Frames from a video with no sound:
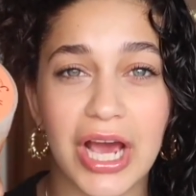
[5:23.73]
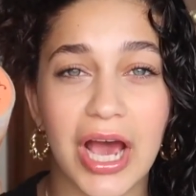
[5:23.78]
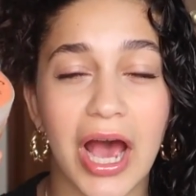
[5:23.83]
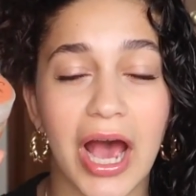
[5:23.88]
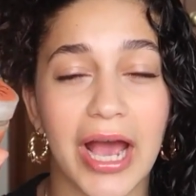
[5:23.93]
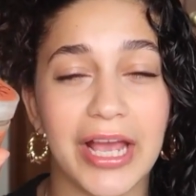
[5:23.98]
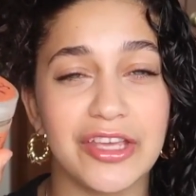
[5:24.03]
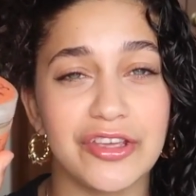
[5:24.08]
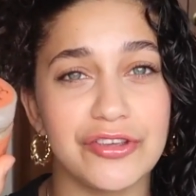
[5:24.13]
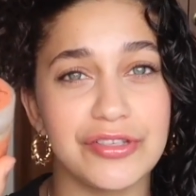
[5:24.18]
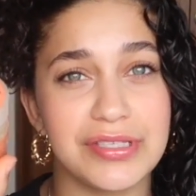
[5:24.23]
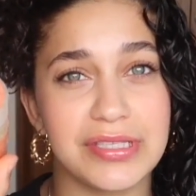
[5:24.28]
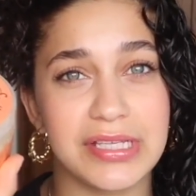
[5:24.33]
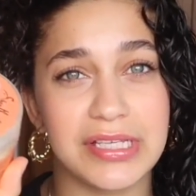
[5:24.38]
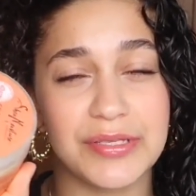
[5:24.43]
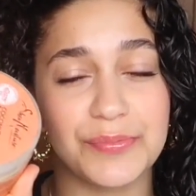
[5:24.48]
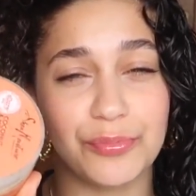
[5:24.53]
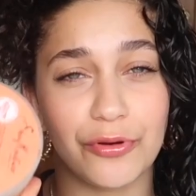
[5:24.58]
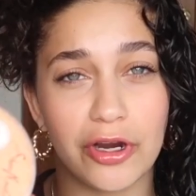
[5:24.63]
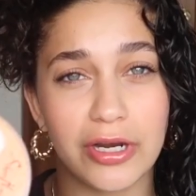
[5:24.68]
I used
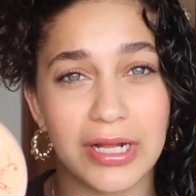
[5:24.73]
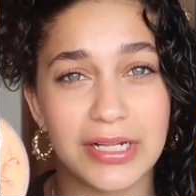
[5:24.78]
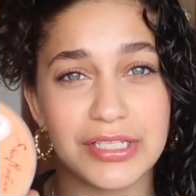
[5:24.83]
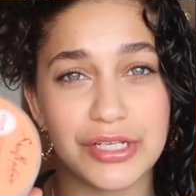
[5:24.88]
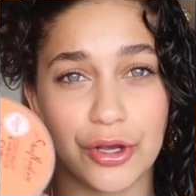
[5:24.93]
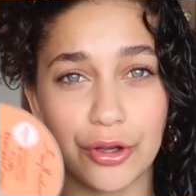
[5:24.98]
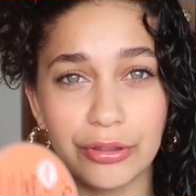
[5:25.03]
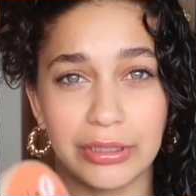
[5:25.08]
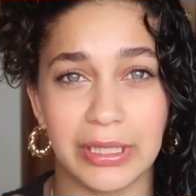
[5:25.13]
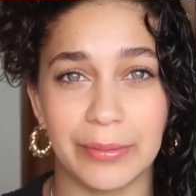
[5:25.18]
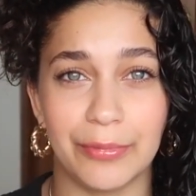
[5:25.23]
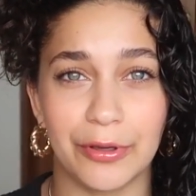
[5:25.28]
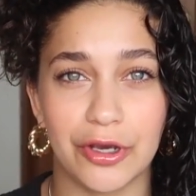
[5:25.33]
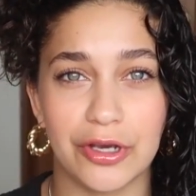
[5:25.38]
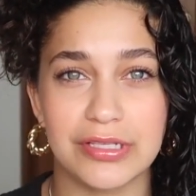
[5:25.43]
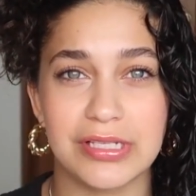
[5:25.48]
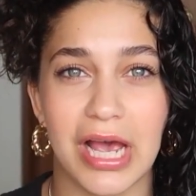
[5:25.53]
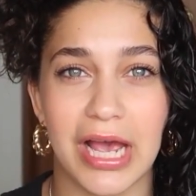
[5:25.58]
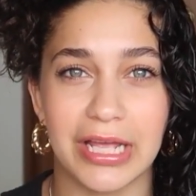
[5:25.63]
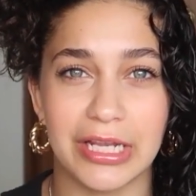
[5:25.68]
this product only
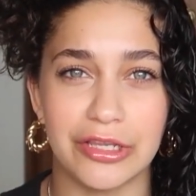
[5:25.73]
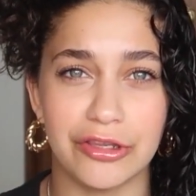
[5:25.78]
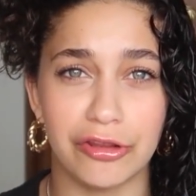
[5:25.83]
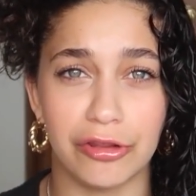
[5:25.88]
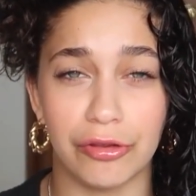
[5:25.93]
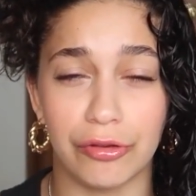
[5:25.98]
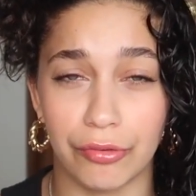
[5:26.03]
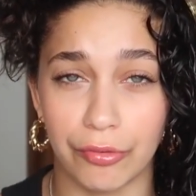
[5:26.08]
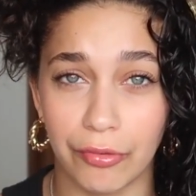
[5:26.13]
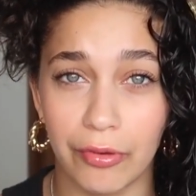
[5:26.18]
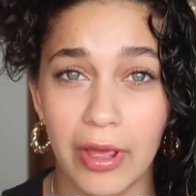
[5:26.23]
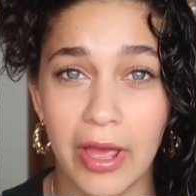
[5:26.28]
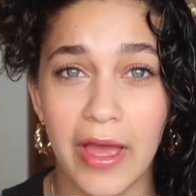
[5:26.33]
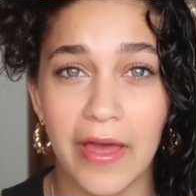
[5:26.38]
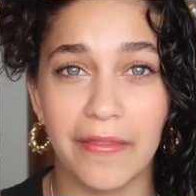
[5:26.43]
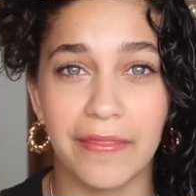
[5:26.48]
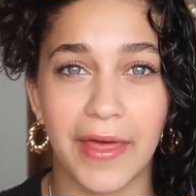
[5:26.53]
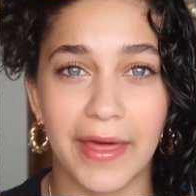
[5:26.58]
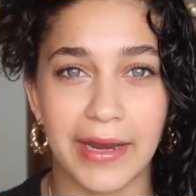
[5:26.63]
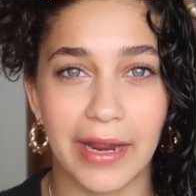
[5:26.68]
because I knew
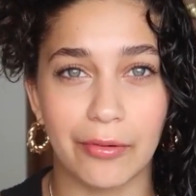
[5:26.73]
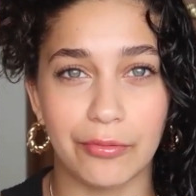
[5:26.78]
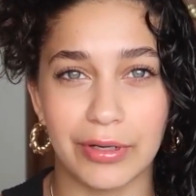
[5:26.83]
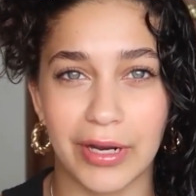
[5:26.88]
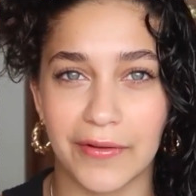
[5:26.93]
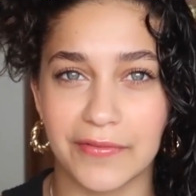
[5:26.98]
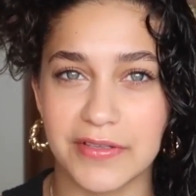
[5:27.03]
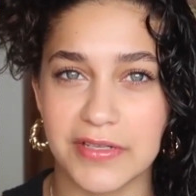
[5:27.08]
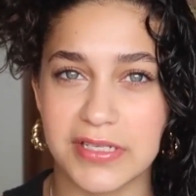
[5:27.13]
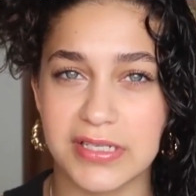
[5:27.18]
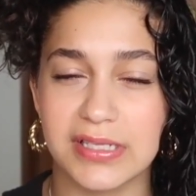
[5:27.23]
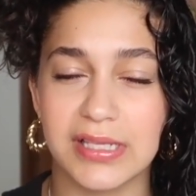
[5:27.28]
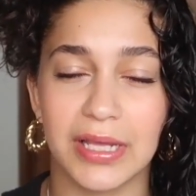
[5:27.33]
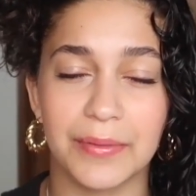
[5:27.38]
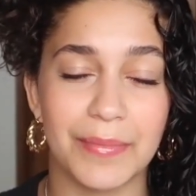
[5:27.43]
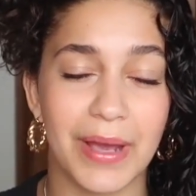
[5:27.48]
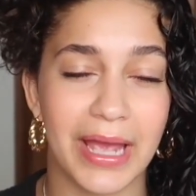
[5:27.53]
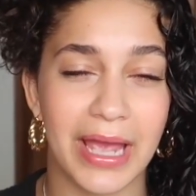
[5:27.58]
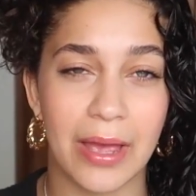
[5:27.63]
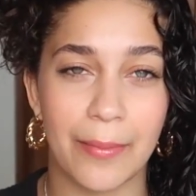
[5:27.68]
that I would have to
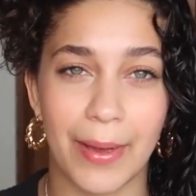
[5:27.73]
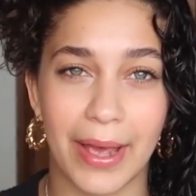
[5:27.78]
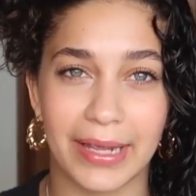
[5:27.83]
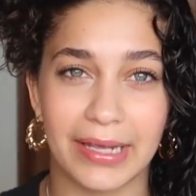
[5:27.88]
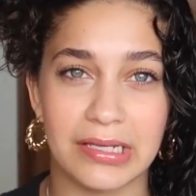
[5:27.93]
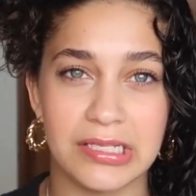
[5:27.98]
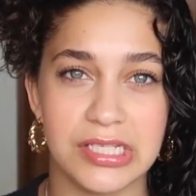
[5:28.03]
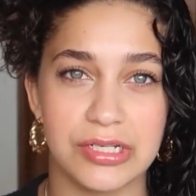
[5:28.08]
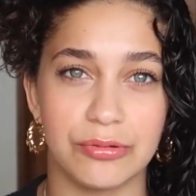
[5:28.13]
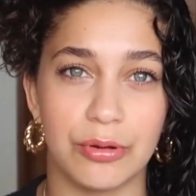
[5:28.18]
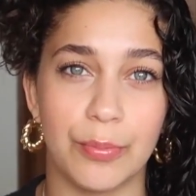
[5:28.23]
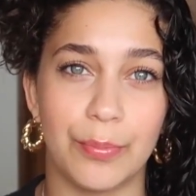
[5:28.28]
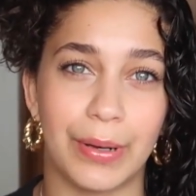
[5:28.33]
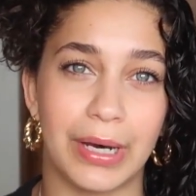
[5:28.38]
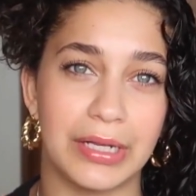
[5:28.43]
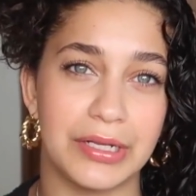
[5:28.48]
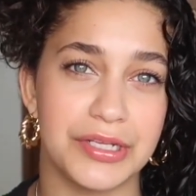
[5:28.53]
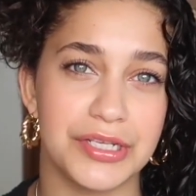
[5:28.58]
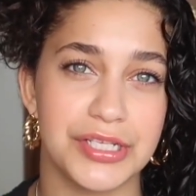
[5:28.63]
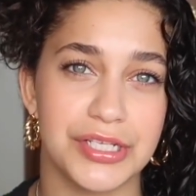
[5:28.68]
slick my hair back into a
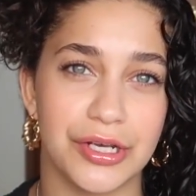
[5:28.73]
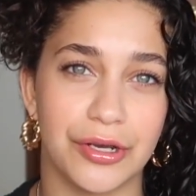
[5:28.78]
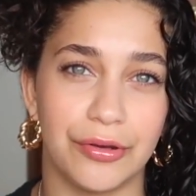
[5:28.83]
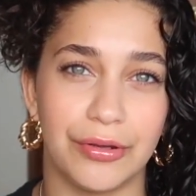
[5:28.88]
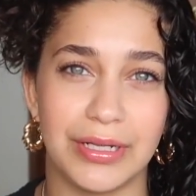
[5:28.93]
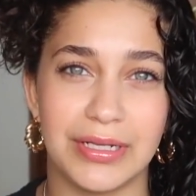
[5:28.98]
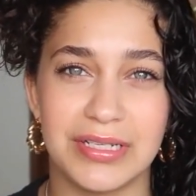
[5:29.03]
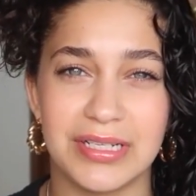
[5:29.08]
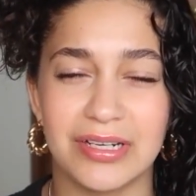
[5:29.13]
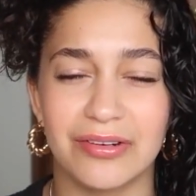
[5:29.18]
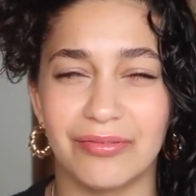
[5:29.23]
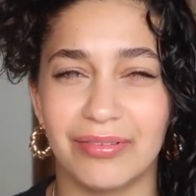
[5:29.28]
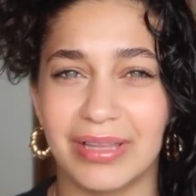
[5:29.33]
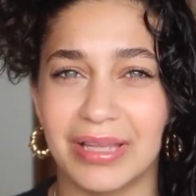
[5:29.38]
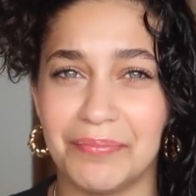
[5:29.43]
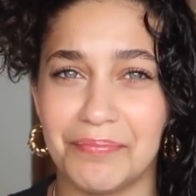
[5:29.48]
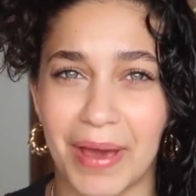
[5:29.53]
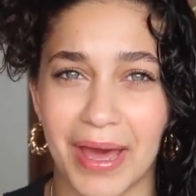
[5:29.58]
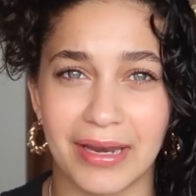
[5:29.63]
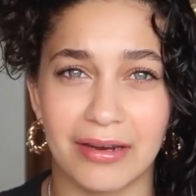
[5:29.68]
bun, so it didn't
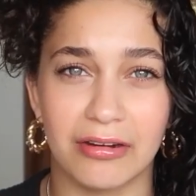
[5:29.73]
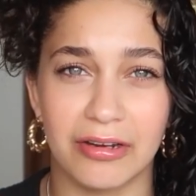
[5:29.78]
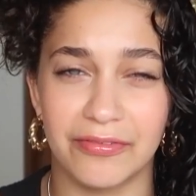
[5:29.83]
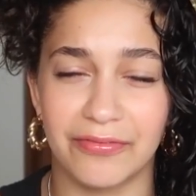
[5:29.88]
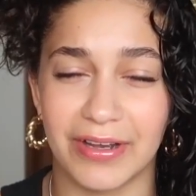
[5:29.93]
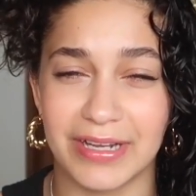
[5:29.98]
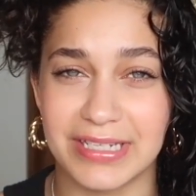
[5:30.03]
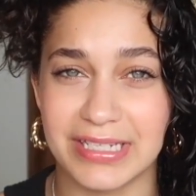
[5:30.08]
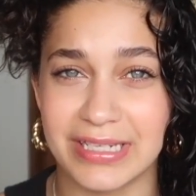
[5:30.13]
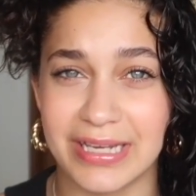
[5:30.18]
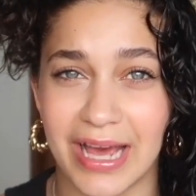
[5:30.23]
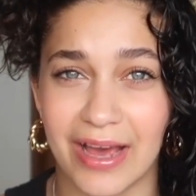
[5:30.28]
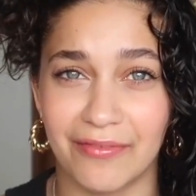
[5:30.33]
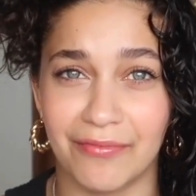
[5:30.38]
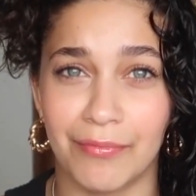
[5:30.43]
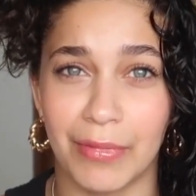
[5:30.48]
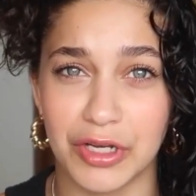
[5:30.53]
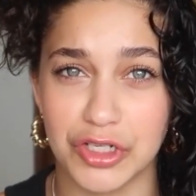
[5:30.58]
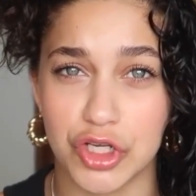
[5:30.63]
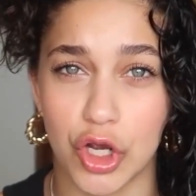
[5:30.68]
really matter if I didn't
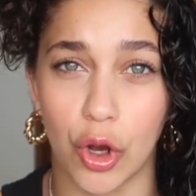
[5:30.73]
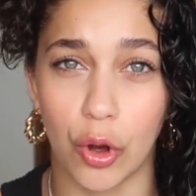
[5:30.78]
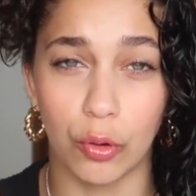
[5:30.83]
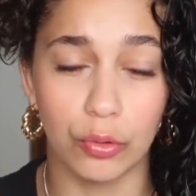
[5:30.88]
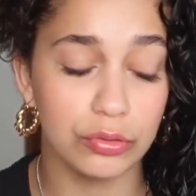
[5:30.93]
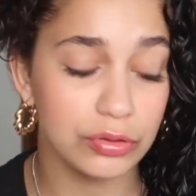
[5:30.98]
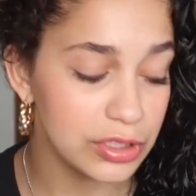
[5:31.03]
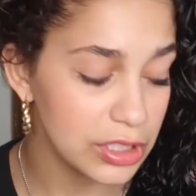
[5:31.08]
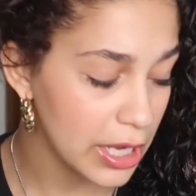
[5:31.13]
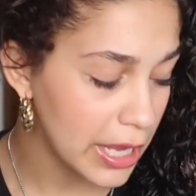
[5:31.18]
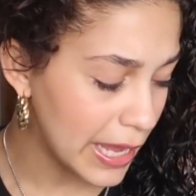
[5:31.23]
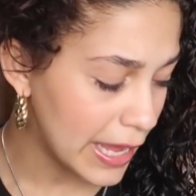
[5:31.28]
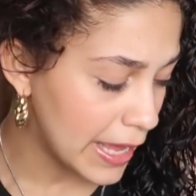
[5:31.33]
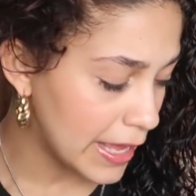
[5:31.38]
have much hold.